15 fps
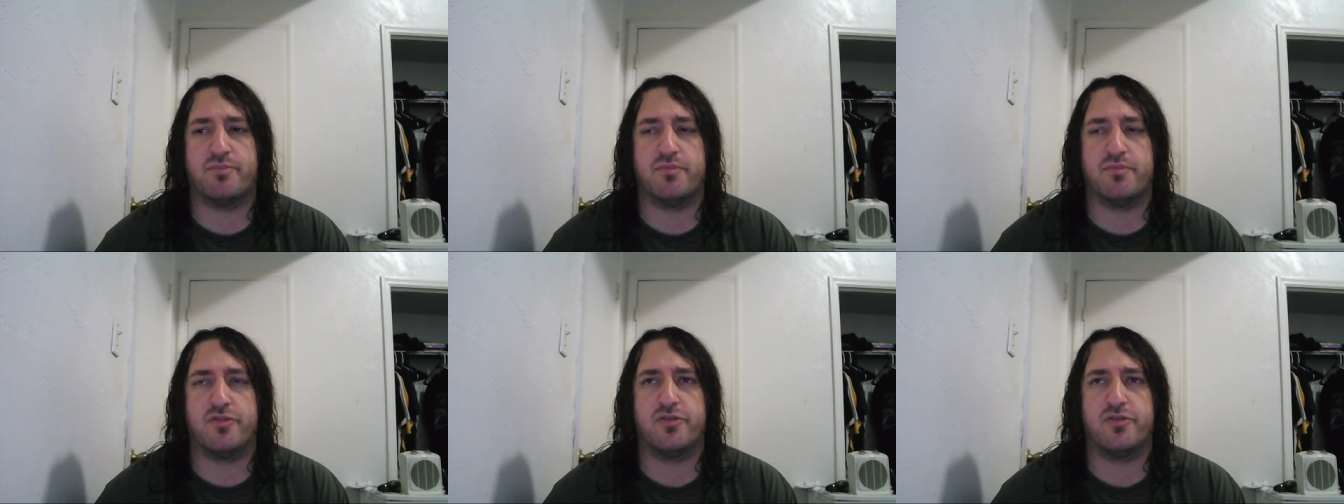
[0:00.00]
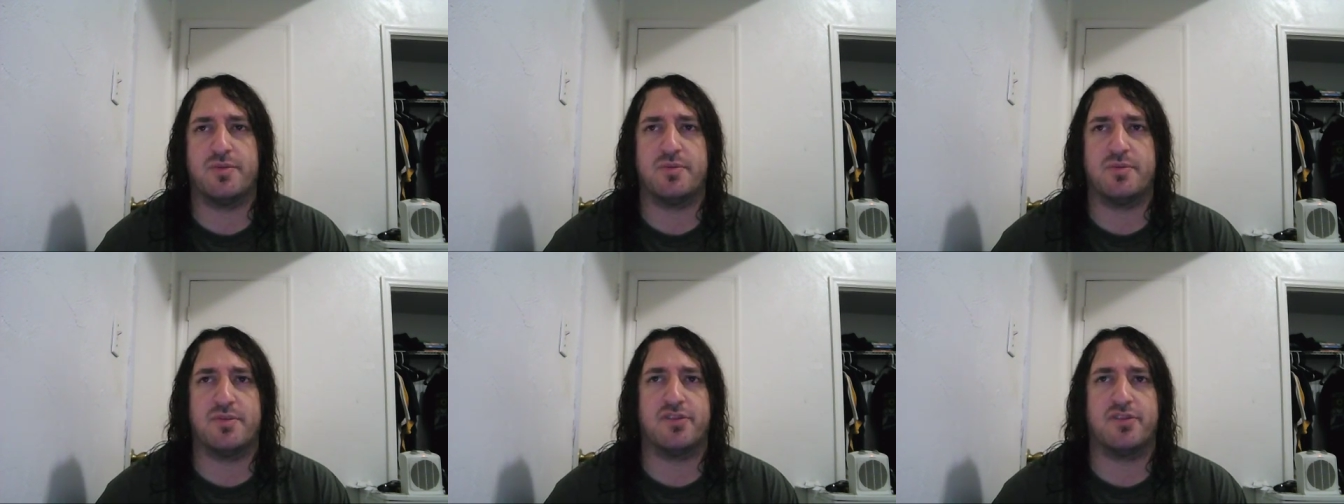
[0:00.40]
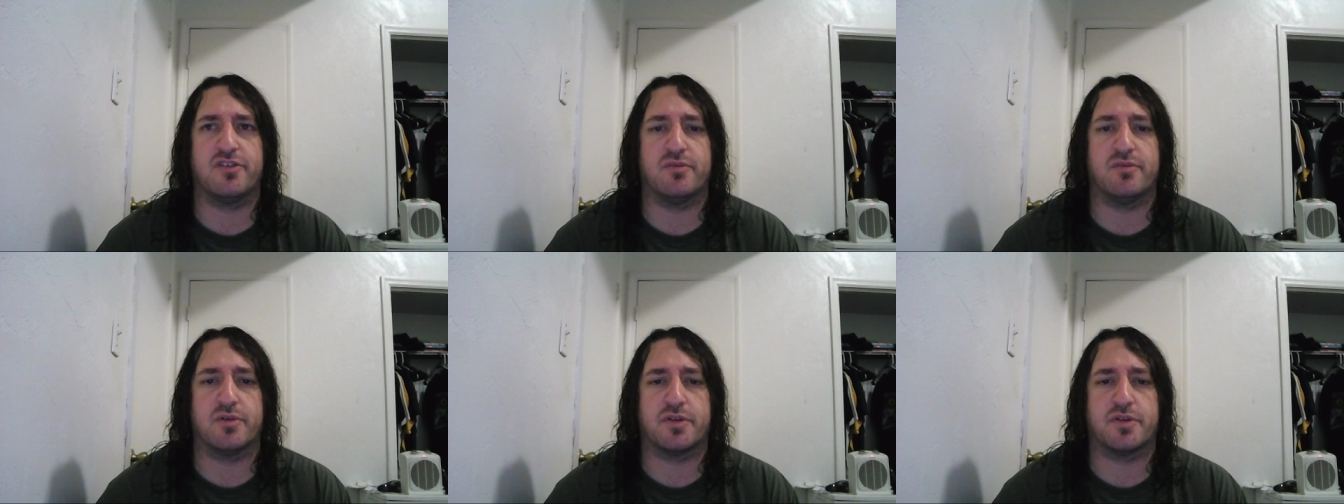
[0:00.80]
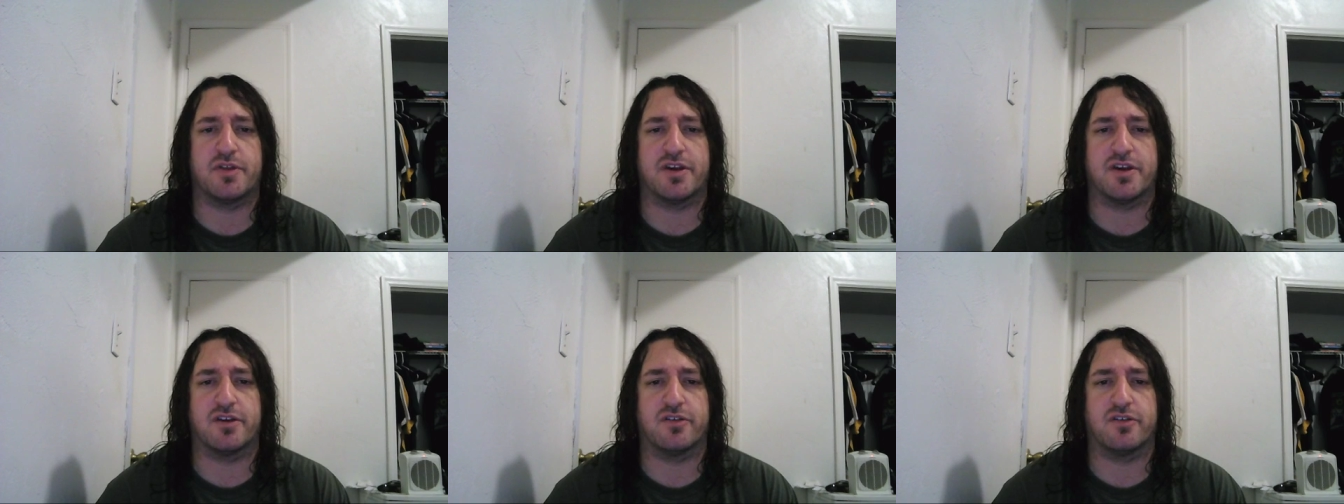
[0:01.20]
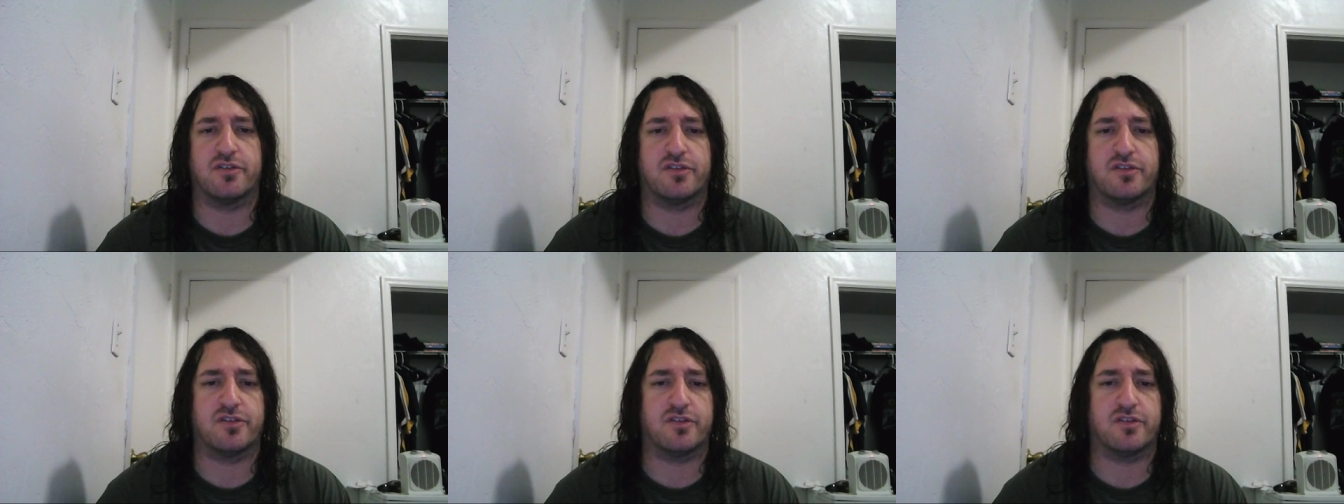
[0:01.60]
You should be busy with
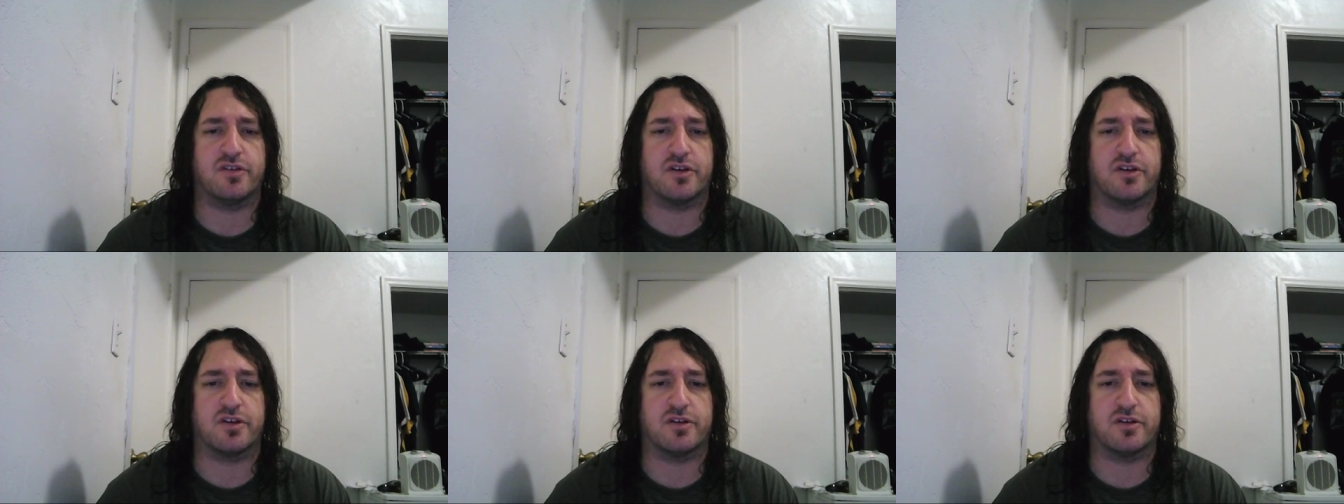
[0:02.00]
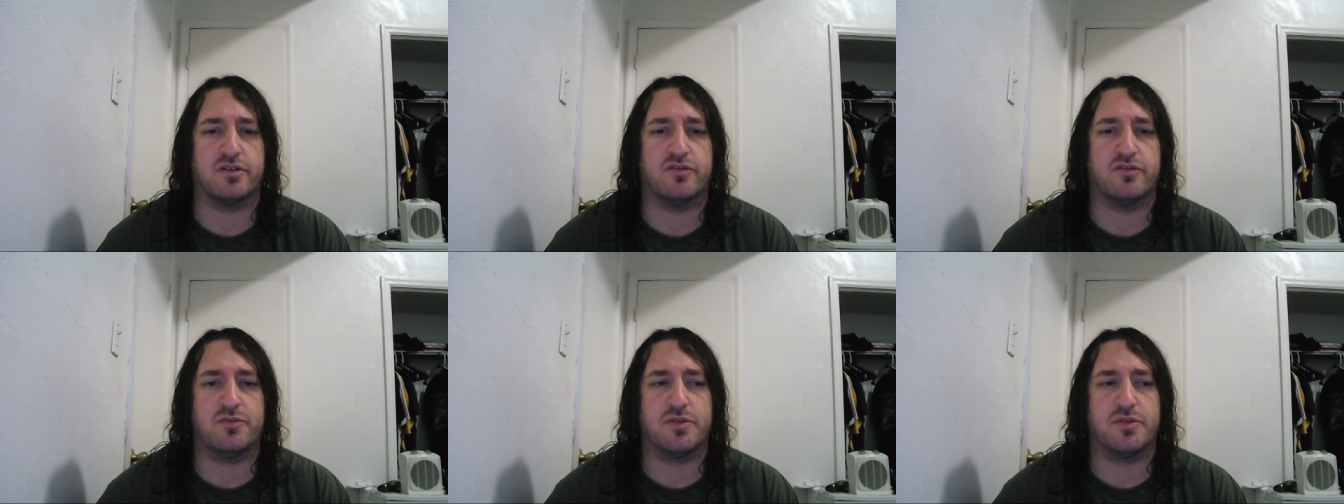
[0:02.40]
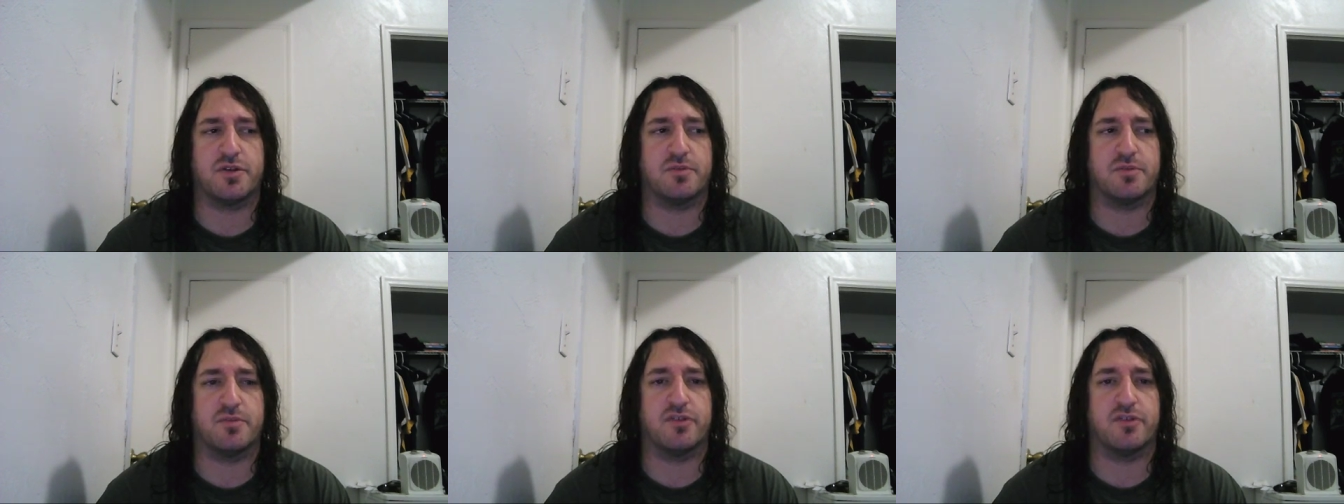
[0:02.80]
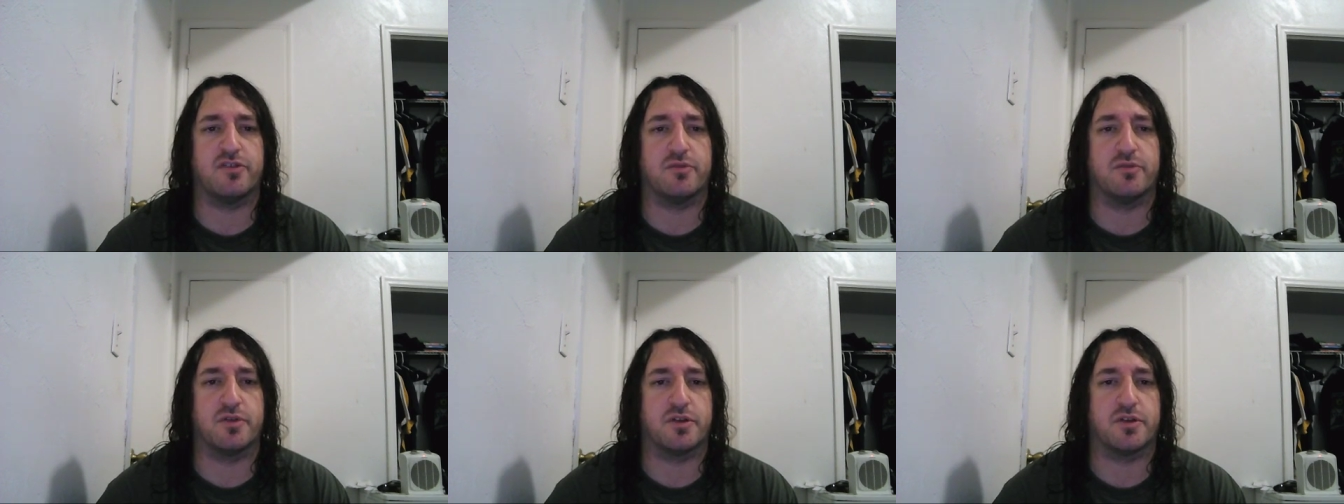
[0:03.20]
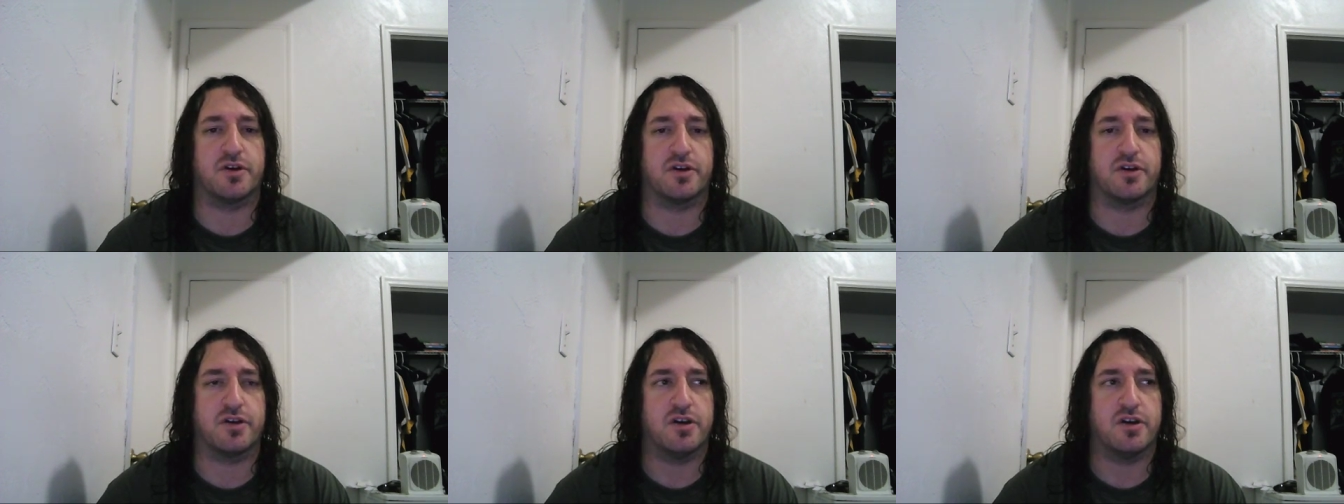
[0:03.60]
things like you should be busy with
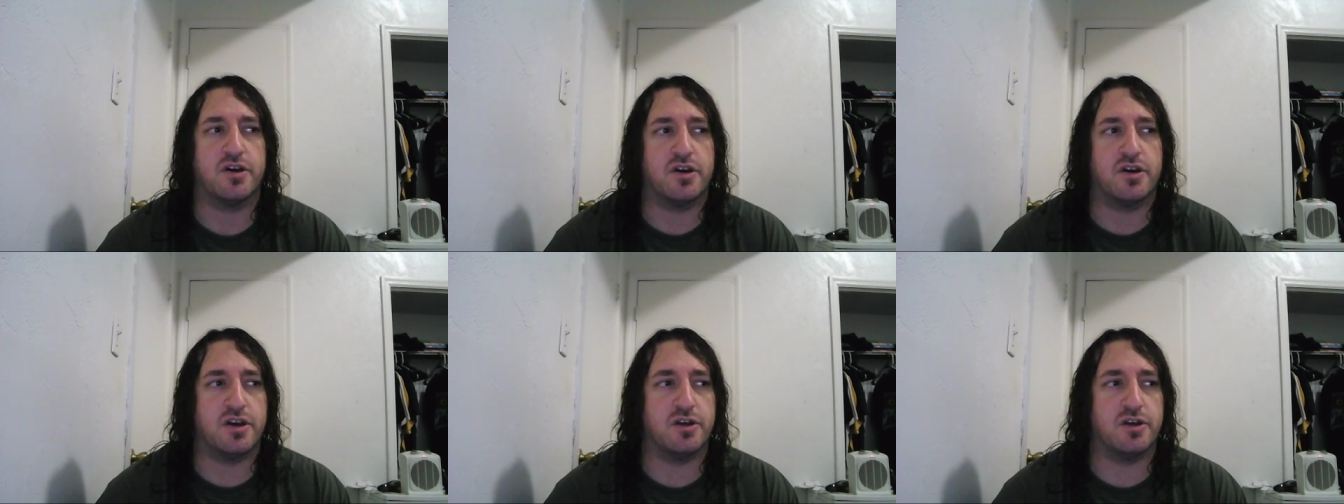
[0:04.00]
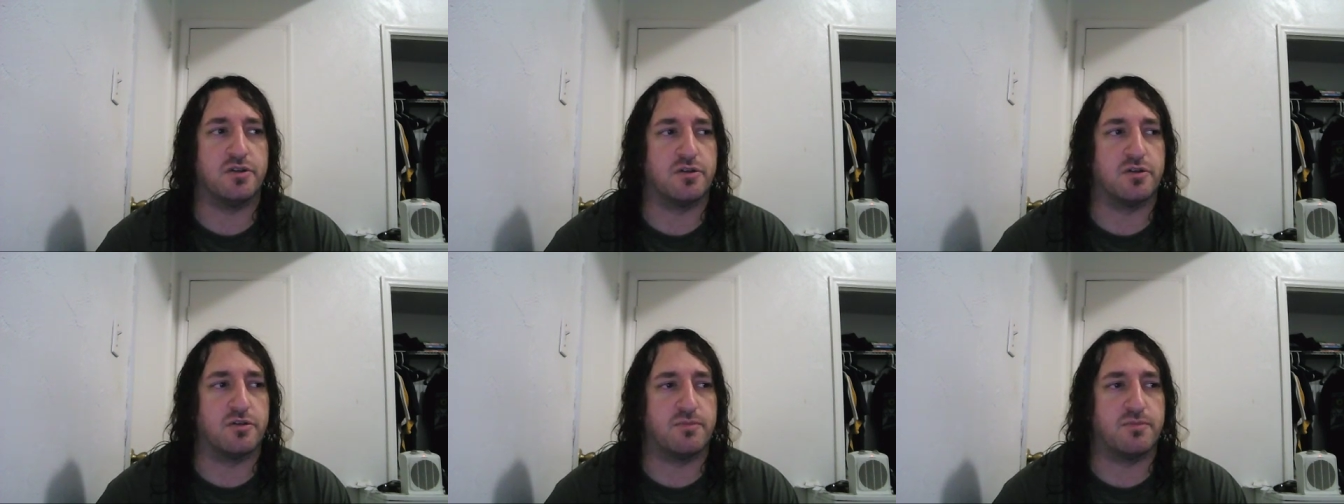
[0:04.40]
like either